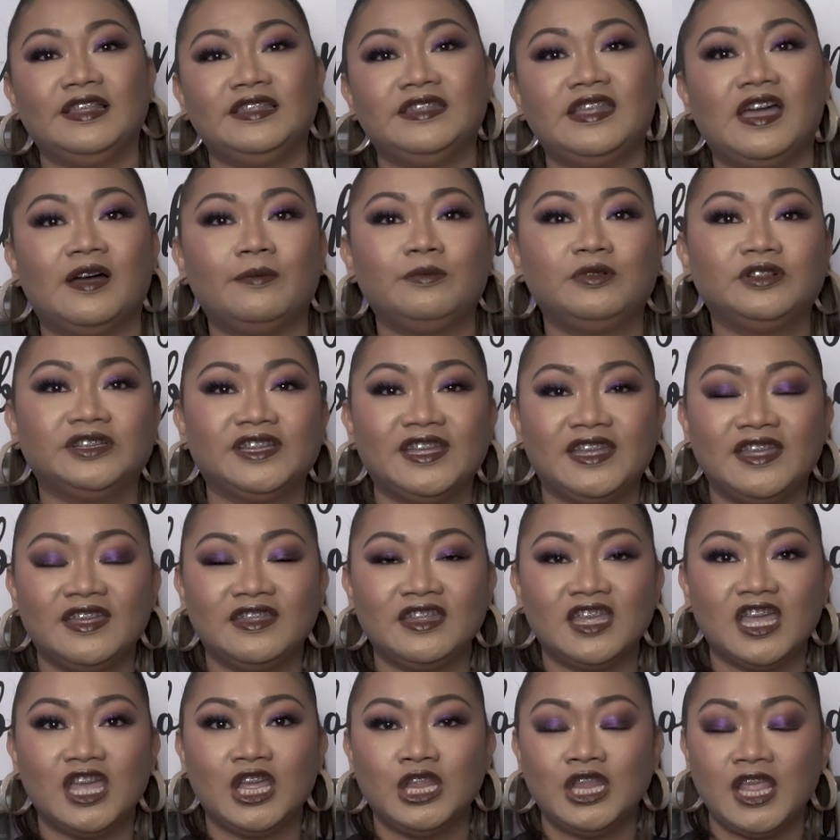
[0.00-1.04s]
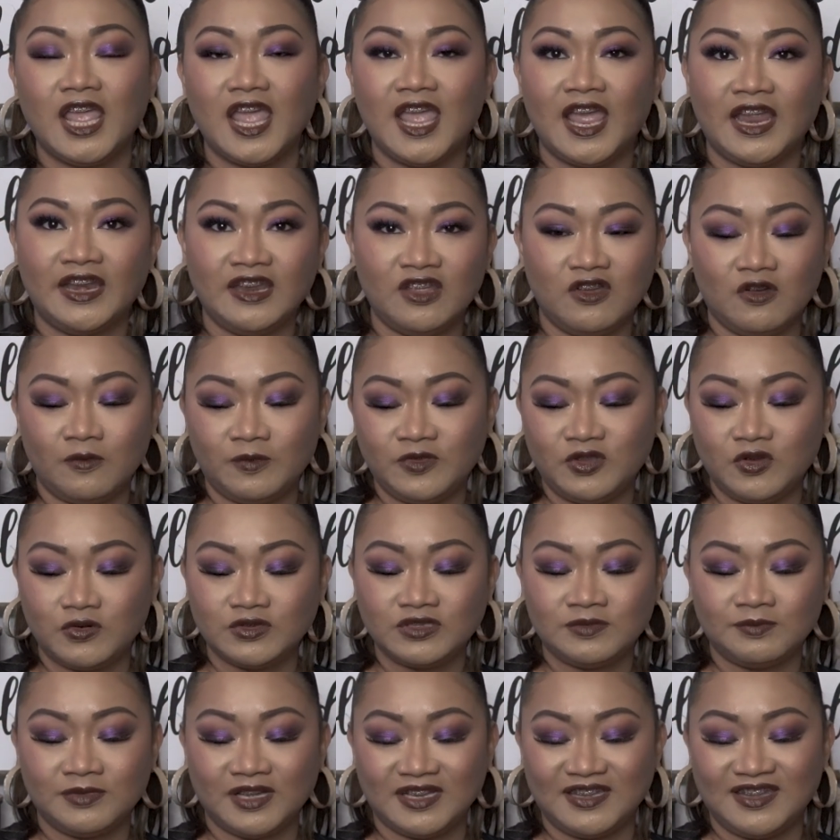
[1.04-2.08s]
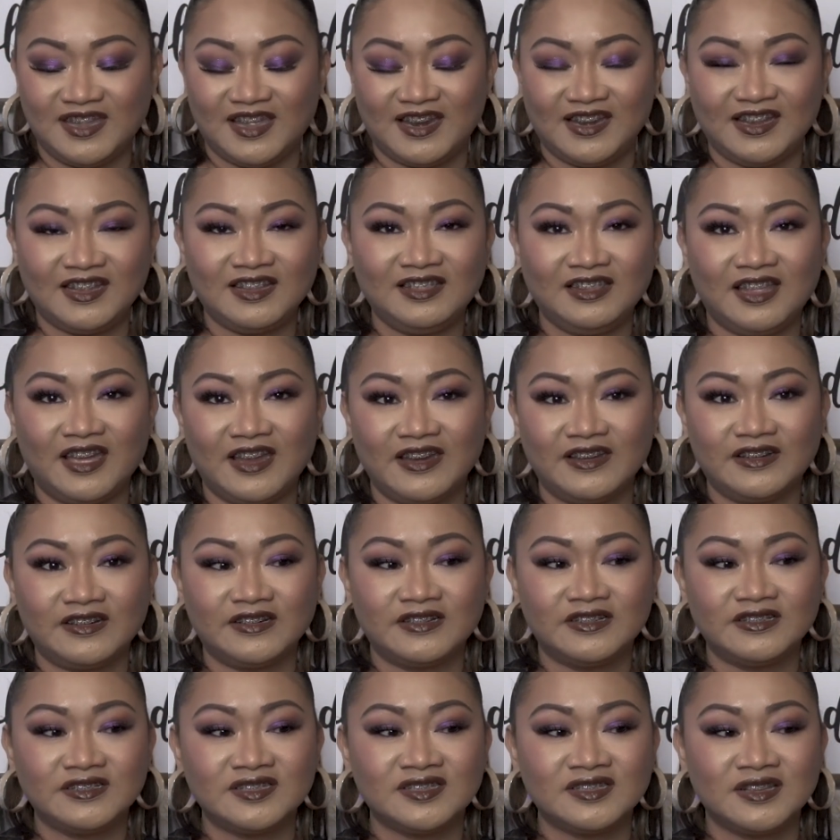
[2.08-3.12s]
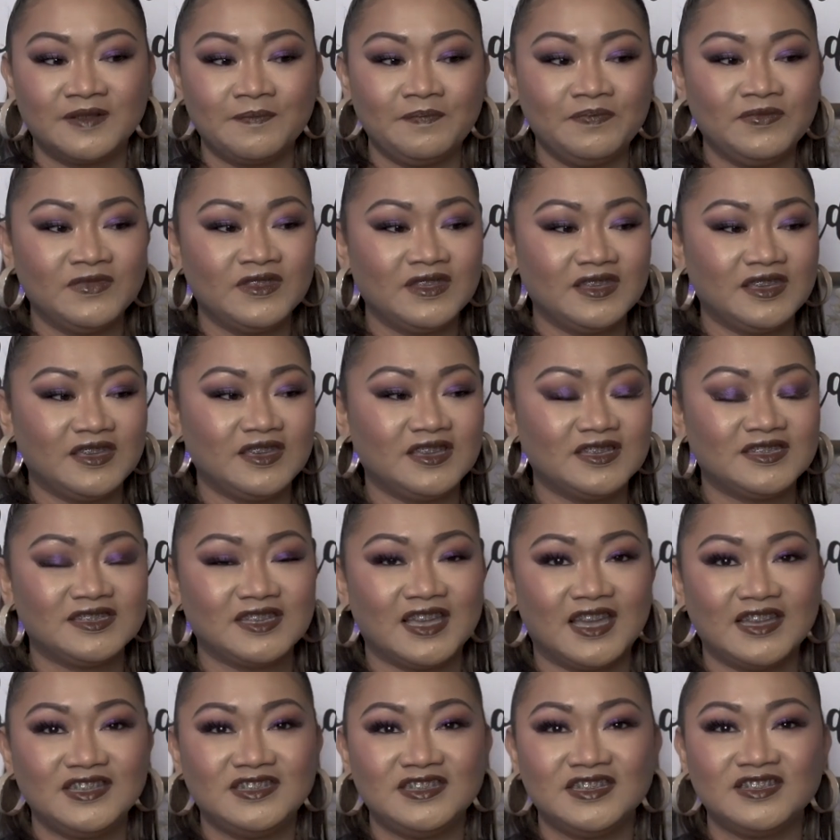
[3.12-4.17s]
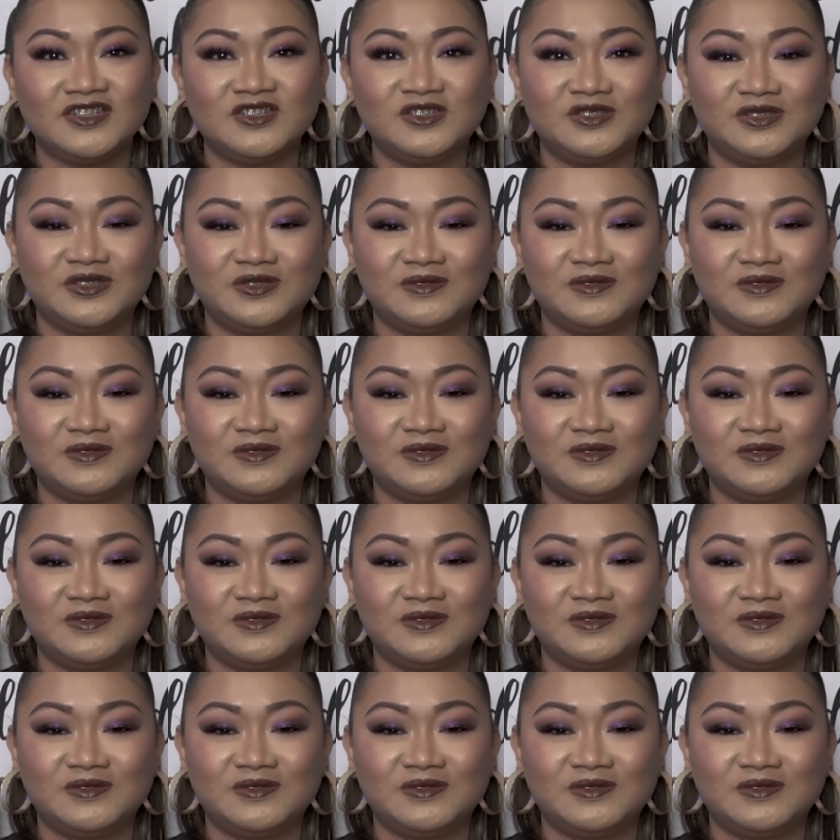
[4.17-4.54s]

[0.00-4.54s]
dabbled in any of those magnetic liners because I just